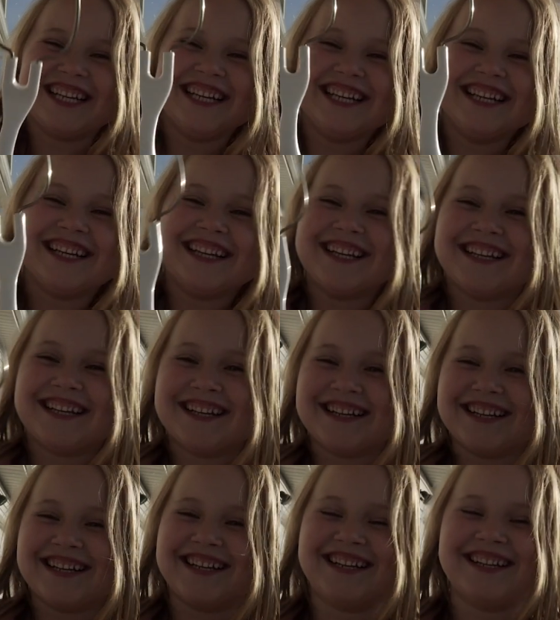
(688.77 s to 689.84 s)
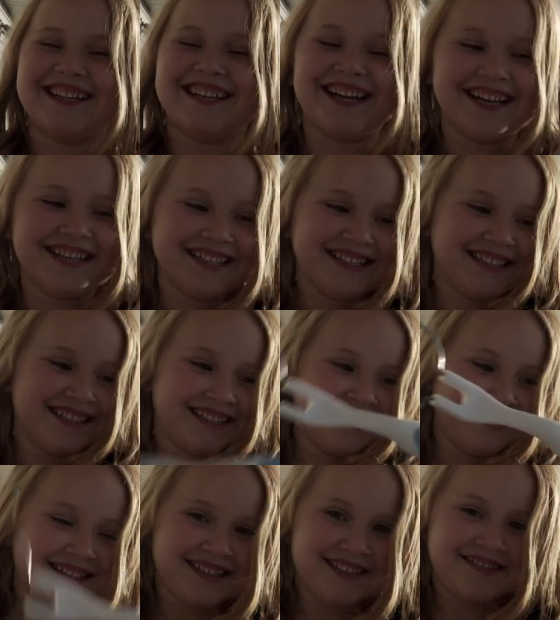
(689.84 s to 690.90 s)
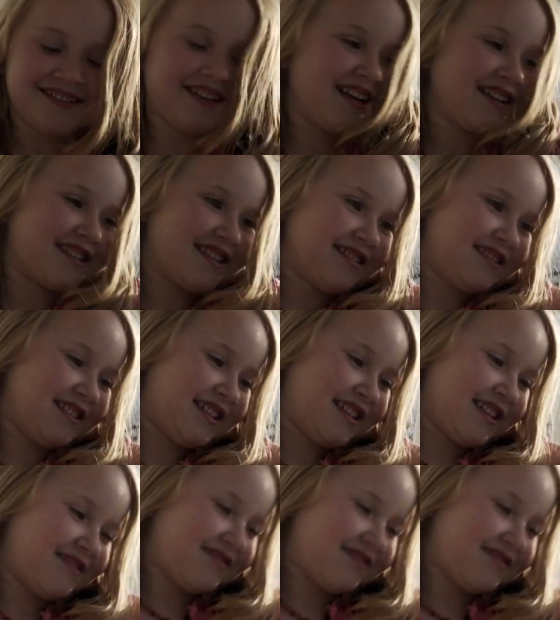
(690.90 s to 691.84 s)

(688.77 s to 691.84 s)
Duster? yeah. Uh, uh-huh. I'm not dusting,